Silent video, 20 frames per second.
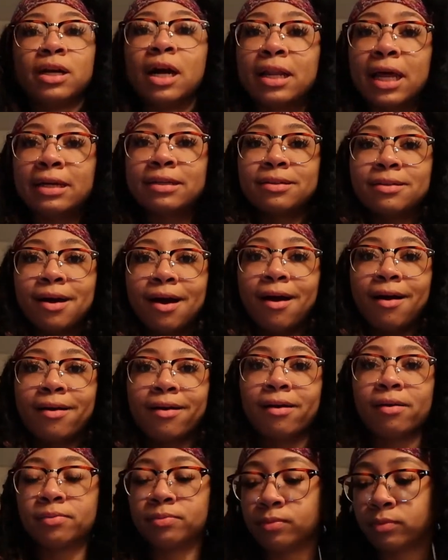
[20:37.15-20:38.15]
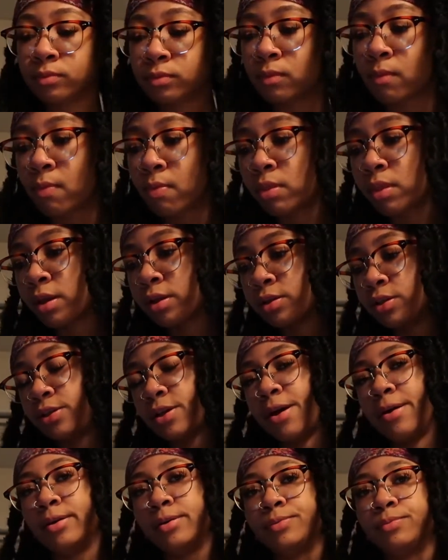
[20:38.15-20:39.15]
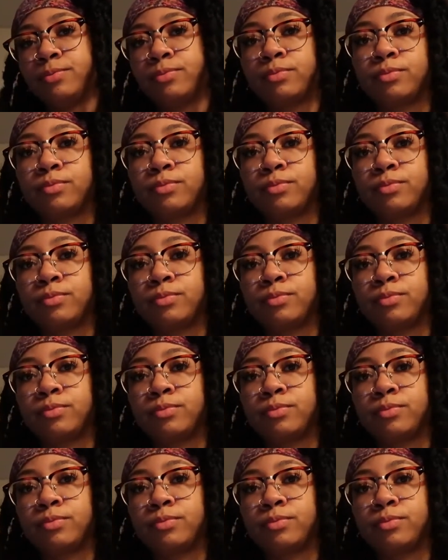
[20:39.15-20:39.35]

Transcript: I like to talk. So,